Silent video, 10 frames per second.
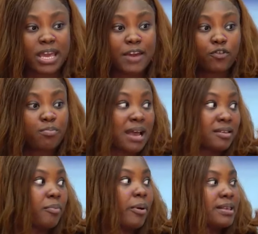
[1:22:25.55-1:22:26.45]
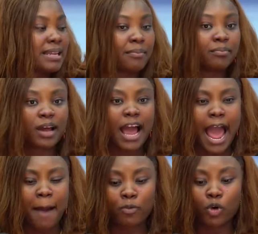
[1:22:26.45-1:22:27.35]
even me as a person, I'm
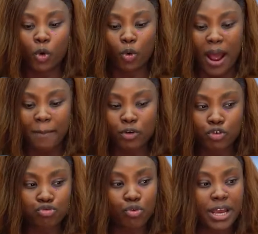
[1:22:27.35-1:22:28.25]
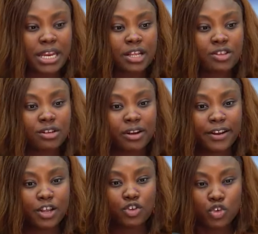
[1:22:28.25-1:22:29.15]
I'm grow I'm growing into
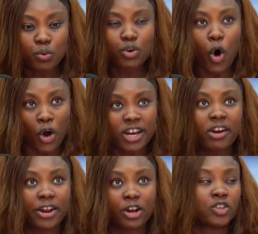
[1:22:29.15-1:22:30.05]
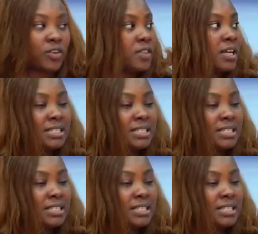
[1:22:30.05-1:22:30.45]
learning. You would unlearn a lot of things.